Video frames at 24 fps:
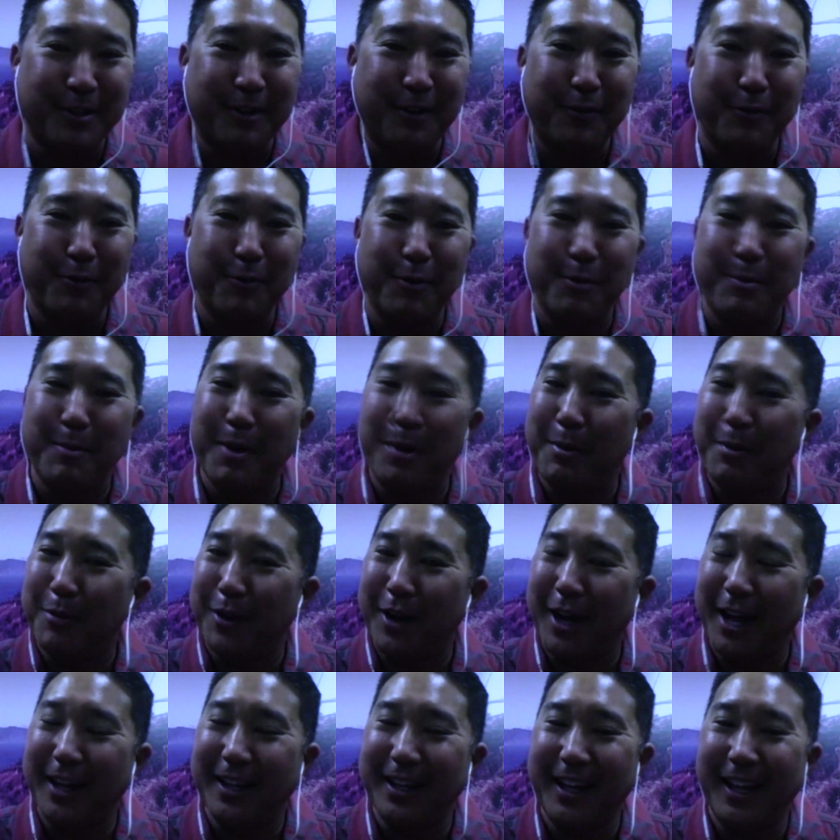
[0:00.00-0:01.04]
not sure if you remember
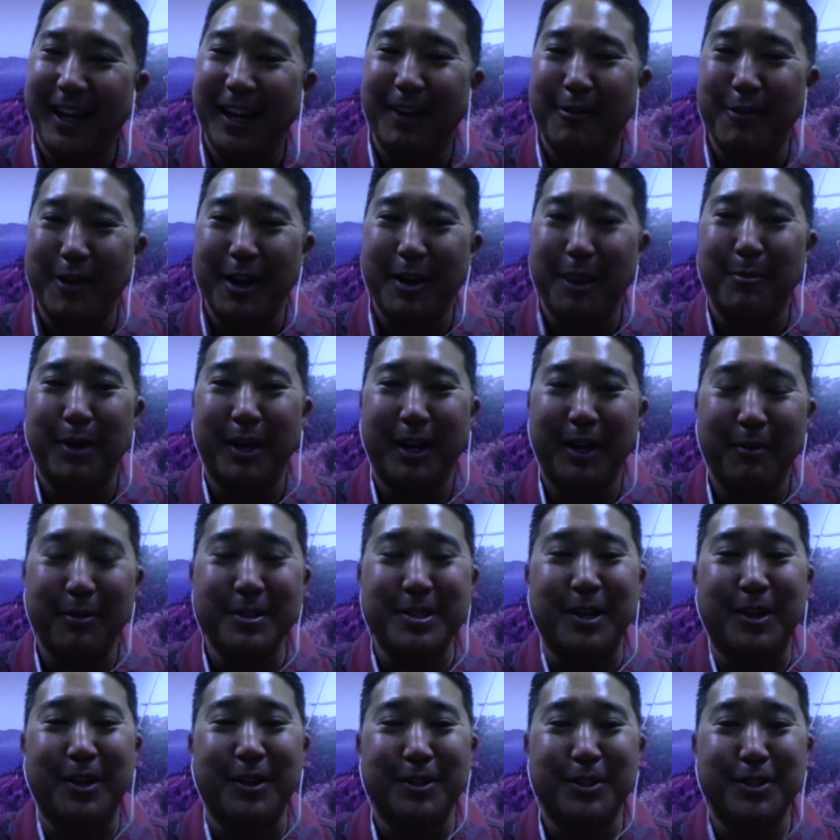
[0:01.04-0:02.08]
that day, Kuhea, but it
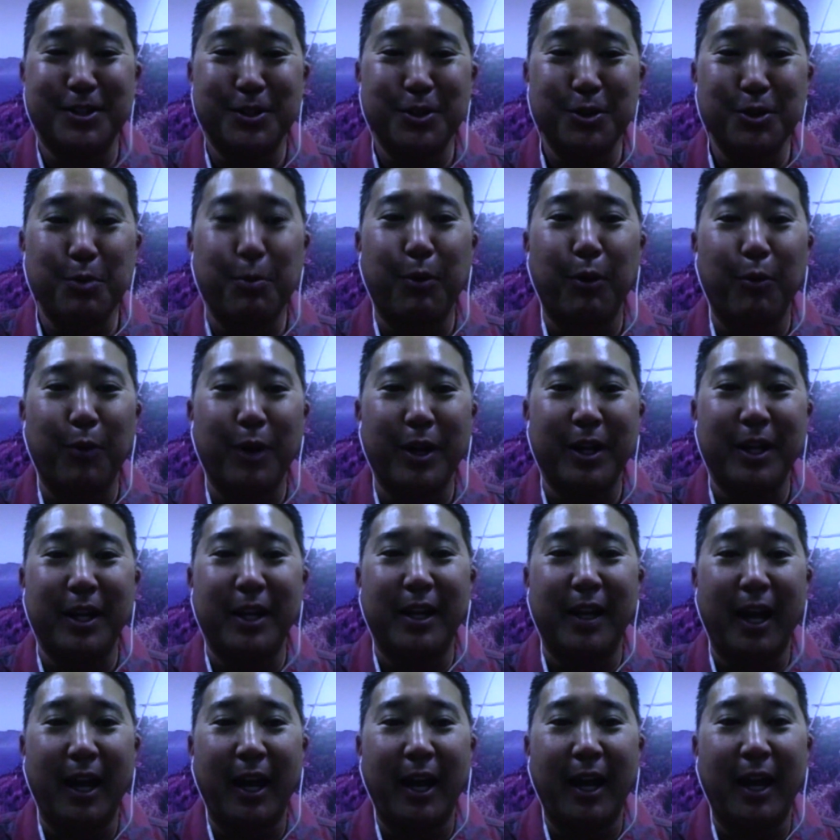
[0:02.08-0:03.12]
was a super
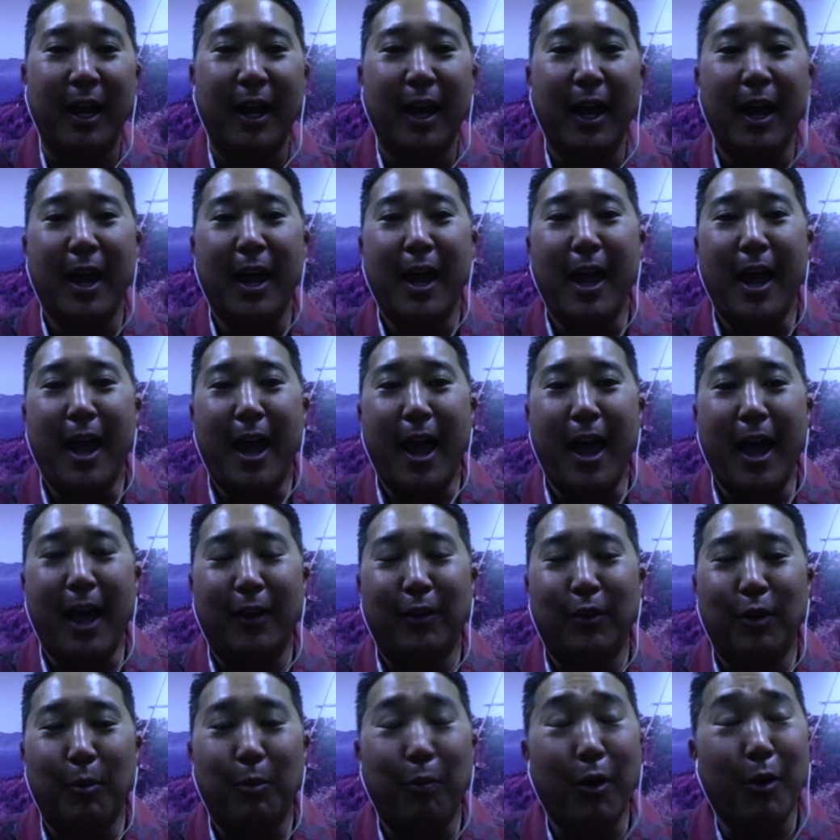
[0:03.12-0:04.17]
windy day,
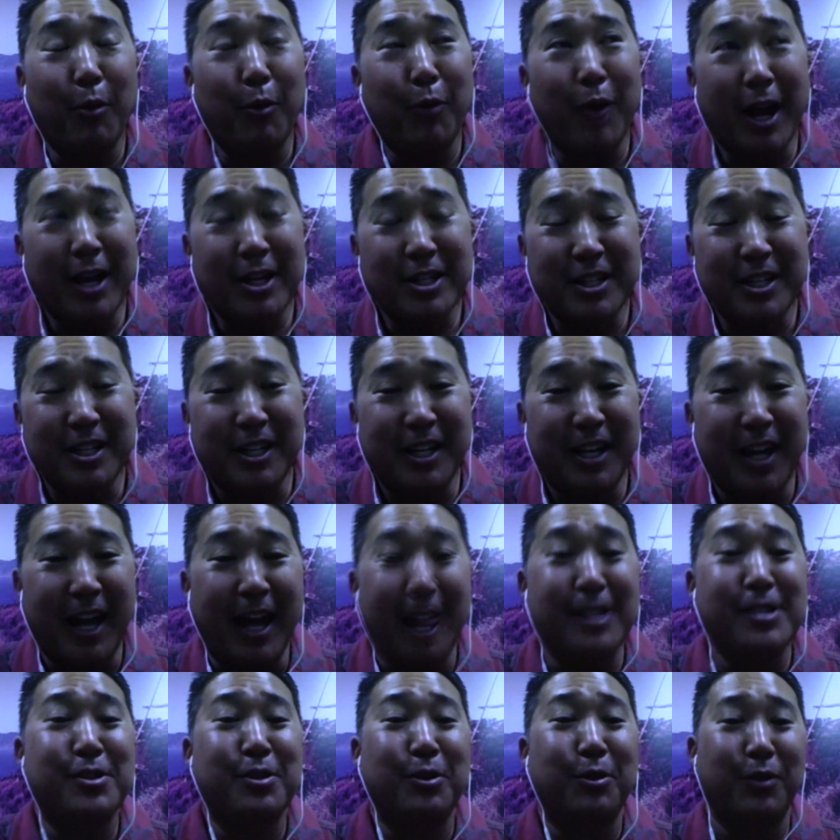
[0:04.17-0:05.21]
and to the point we actually
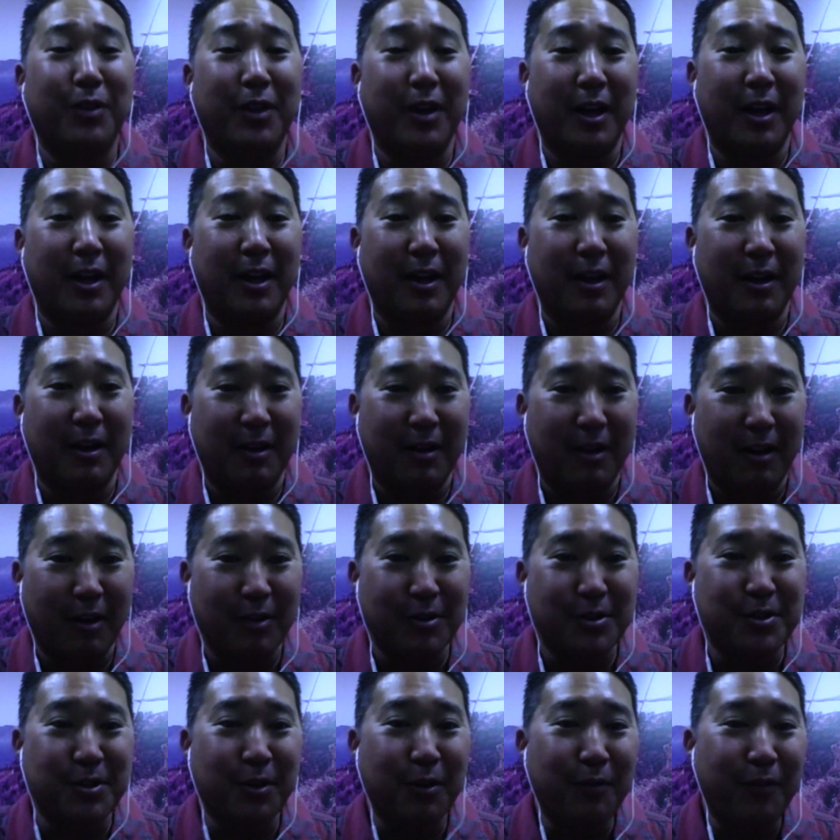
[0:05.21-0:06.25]
canceled
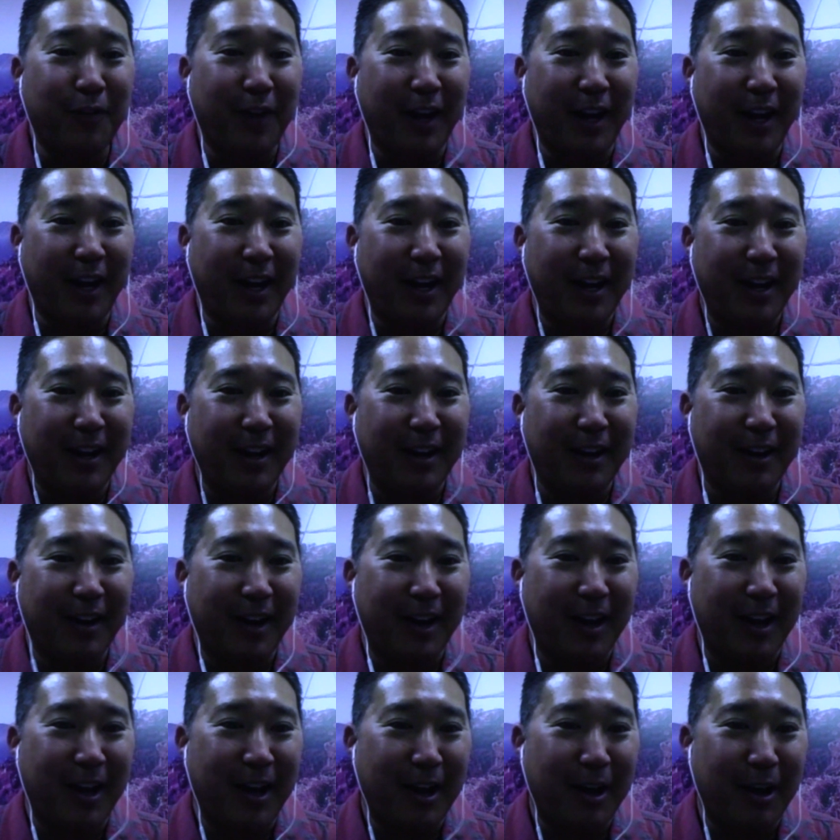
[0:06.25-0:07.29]
our survey.
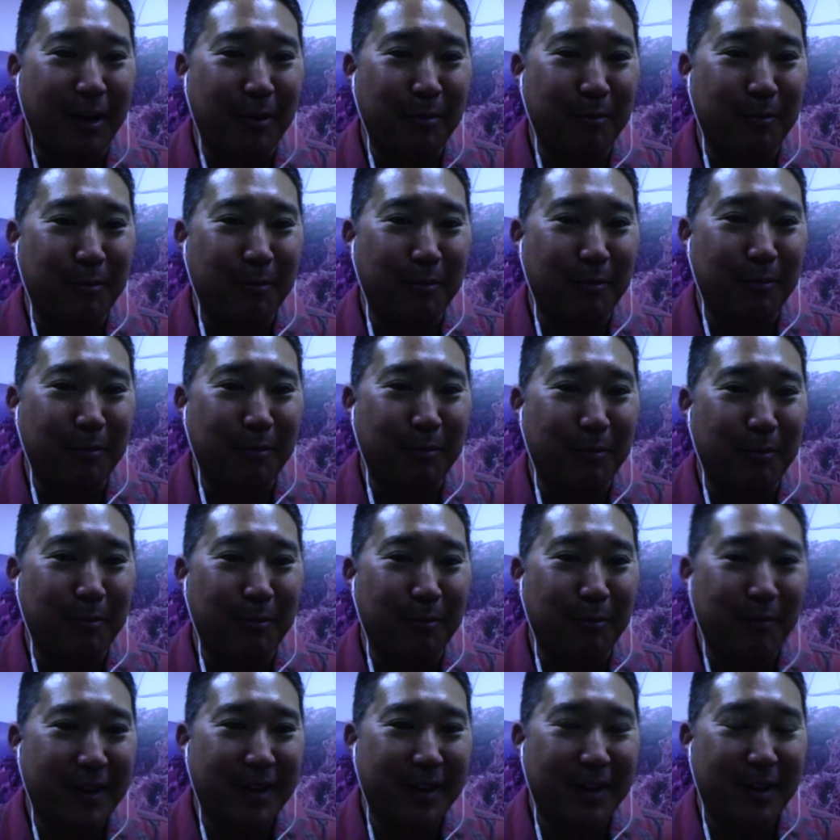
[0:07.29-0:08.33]

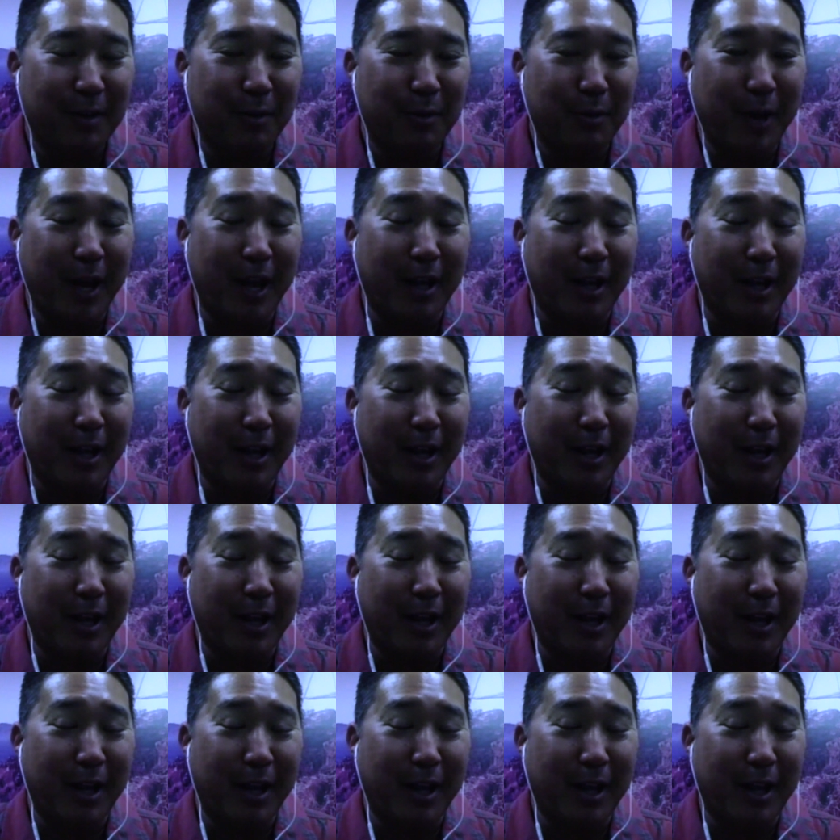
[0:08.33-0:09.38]
We had to call back
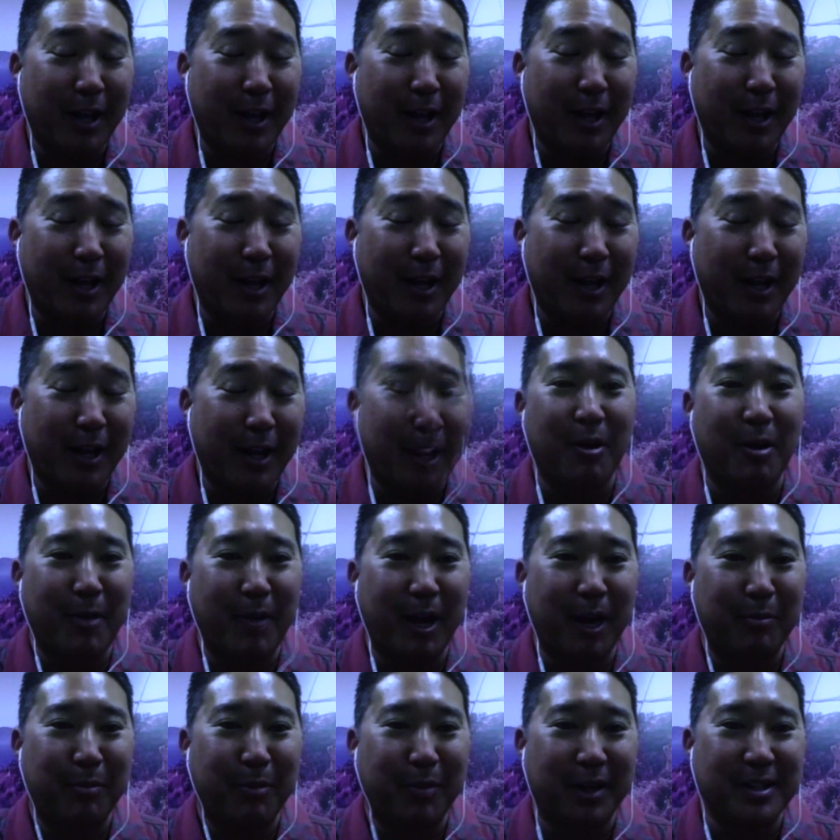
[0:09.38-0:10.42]
the helicopter to come
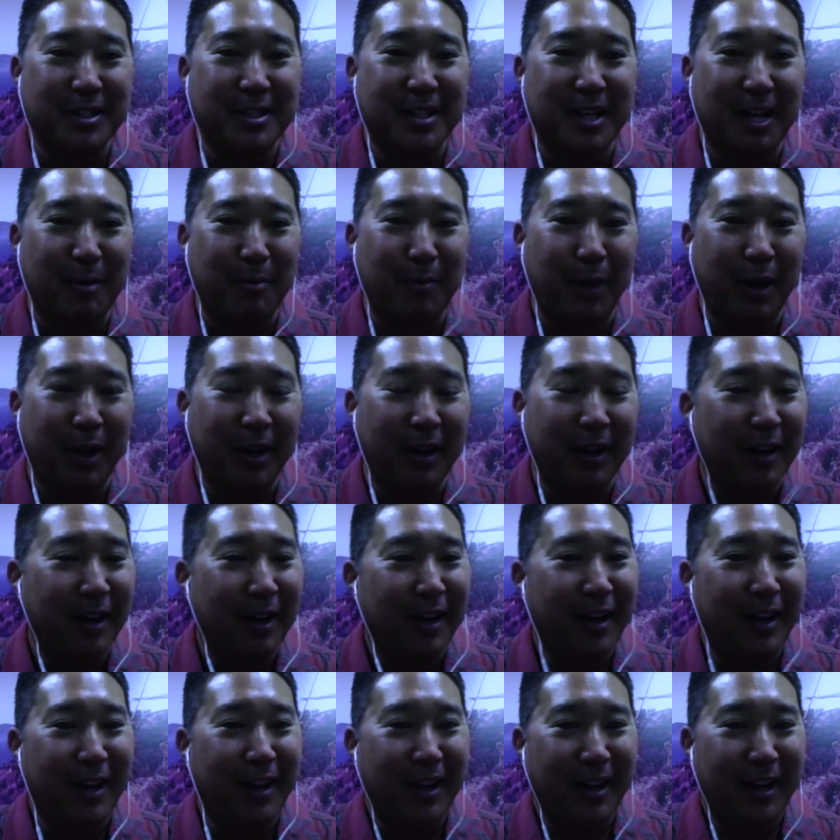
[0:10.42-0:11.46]
back pick us up, and
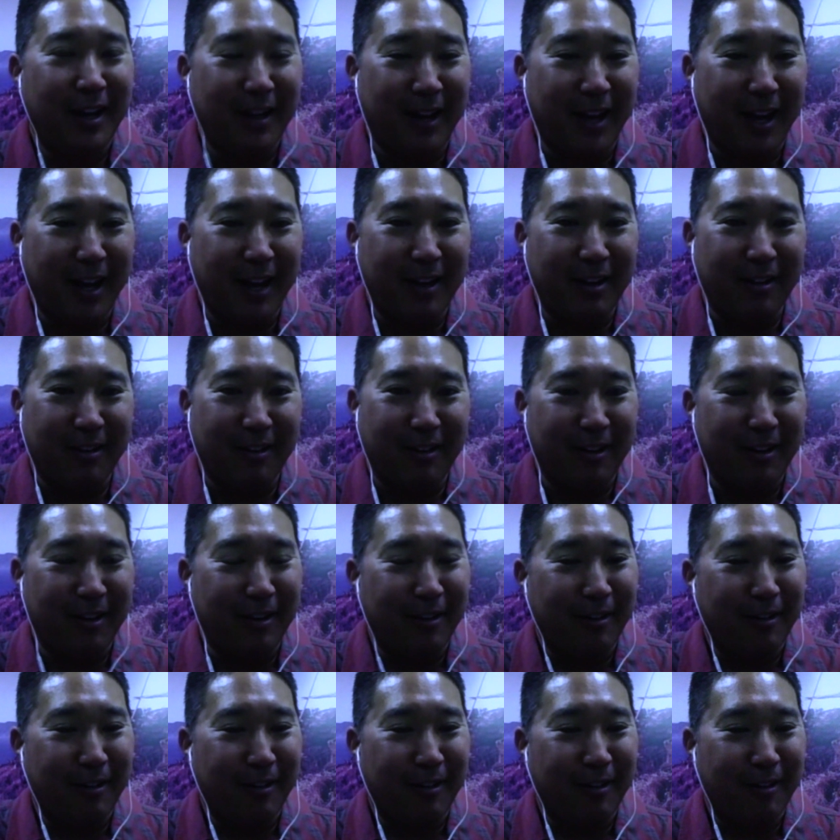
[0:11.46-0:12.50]
yeah,
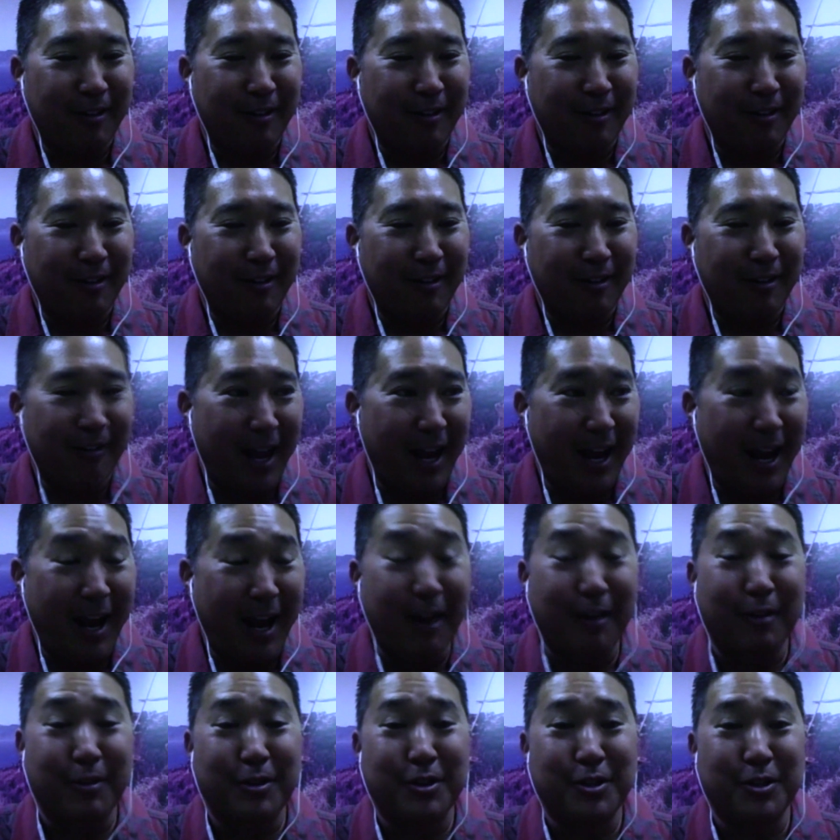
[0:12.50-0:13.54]
your hair
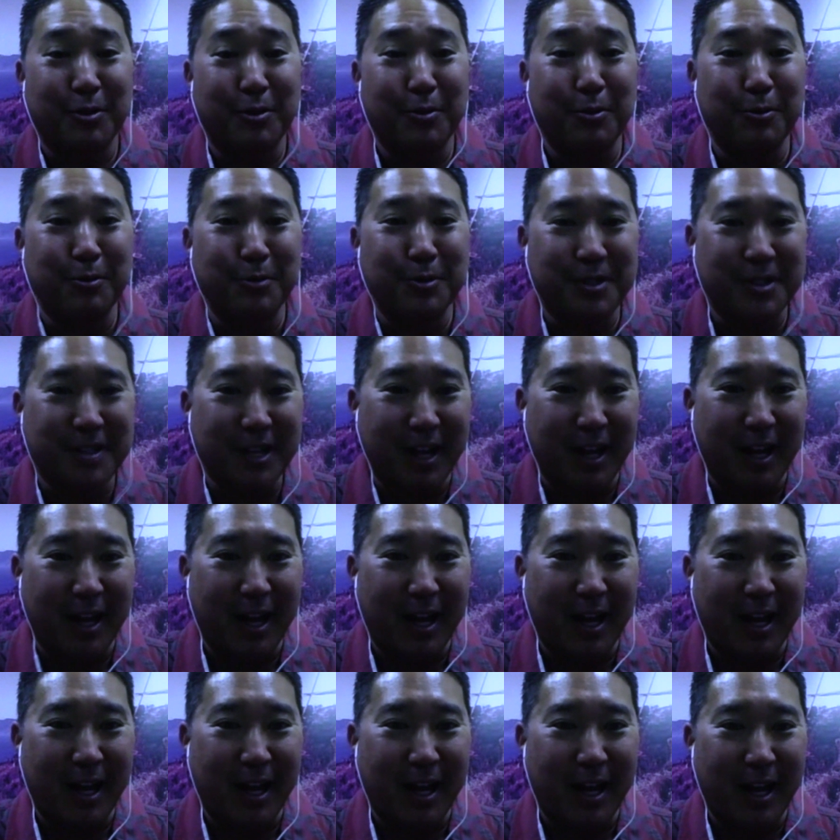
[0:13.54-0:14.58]
shows how
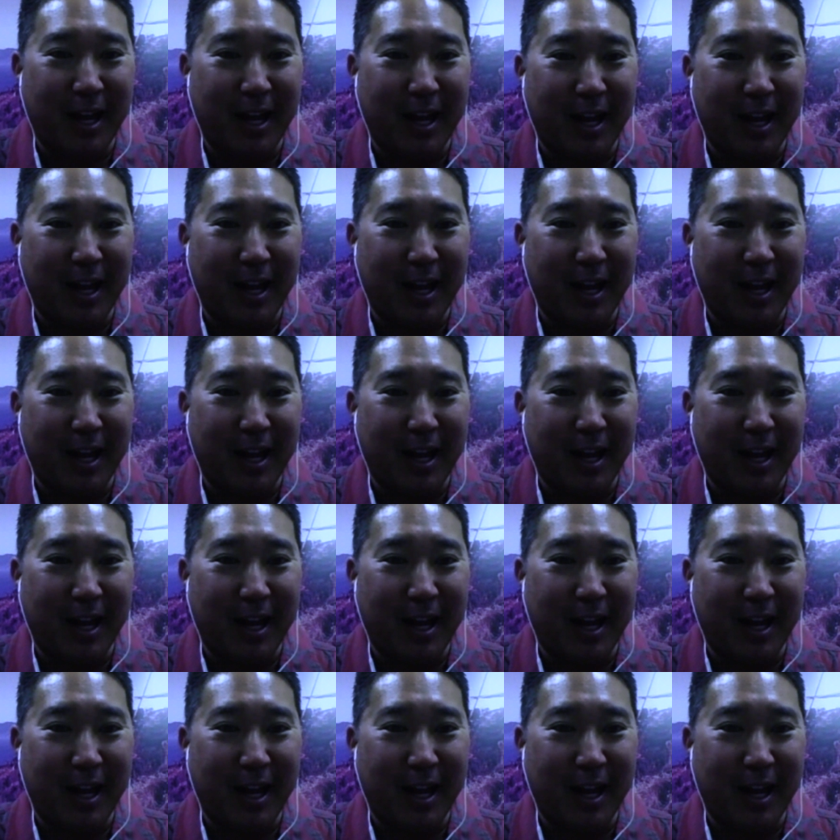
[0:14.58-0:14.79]
windy it